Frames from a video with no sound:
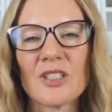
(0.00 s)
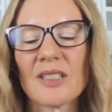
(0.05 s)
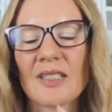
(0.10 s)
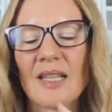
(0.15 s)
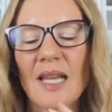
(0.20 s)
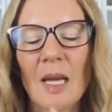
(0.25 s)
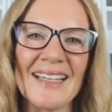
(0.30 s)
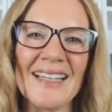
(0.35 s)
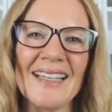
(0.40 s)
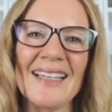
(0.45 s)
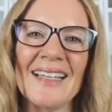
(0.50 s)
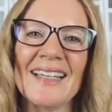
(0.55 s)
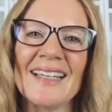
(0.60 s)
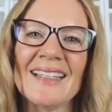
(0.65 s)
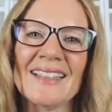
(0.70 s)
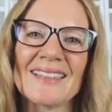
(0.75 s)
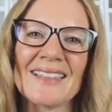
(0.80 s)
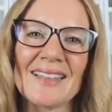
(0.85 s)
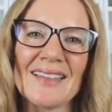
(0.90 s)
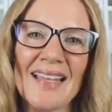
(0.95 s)
A place where
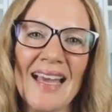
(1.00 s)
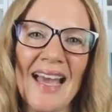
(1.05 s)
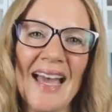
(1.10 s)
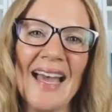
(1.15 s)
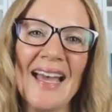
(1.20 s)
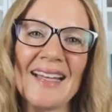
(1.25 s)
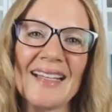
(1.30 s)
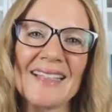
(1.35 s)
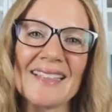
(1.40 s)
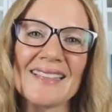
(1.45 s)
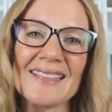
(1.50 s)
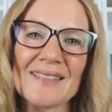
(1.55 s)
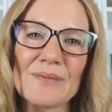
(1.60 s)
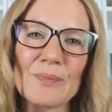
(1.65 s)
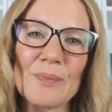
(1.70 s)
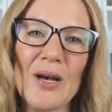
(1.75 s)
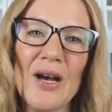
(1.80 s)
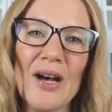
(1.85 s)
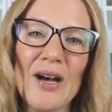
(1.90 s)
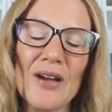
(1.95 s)
you can gain the
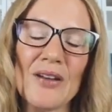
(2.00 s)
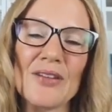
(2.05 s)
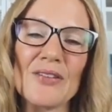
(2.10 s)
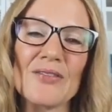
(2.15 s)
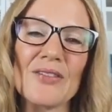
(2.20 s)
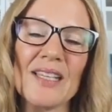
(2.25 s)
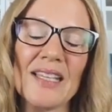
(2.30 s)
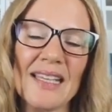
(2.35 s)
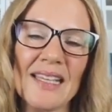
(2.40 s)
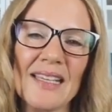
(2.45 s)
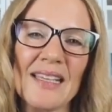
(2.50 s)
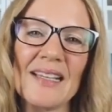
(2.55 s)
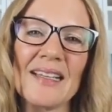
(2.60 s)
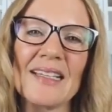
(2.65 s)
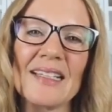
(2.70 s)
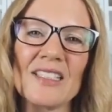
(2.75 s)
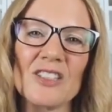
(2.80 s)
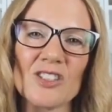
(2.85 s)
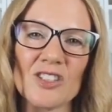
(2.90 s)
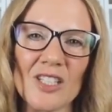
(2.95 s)
knowledge, tools,
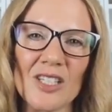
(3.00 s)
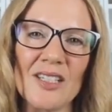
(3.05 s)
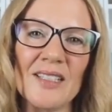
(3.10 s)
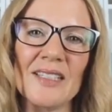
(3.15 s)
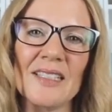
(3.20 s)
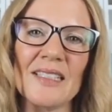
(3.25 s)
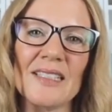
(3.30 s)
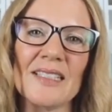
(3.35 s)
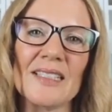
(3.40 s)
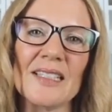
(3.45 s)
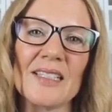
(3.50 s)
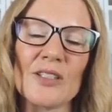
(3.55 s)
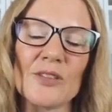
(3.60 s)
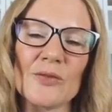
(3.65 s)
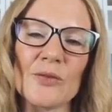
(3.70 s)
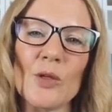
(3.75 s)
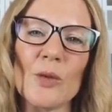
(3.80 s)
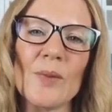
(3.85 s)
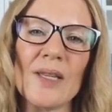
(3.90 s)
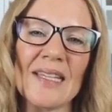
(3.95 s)
and wisdom to help
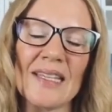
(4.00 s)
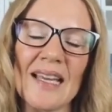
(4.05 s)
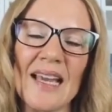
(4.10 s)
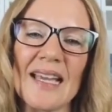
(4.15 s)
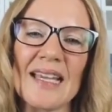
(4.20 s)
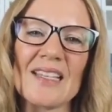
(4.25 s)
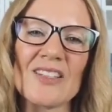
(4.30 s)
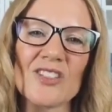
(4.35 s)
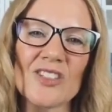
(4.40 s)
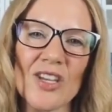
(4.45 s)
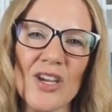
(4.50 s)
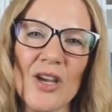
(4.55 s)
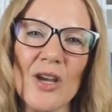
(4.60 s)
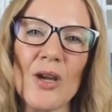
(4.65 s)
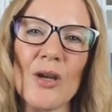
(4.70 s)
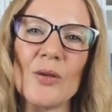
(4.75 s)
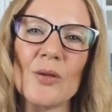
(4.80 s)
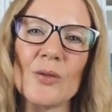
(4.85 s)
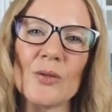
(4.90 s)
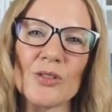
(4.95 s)
you build
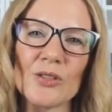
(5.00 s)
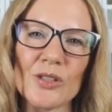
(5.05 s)
secure,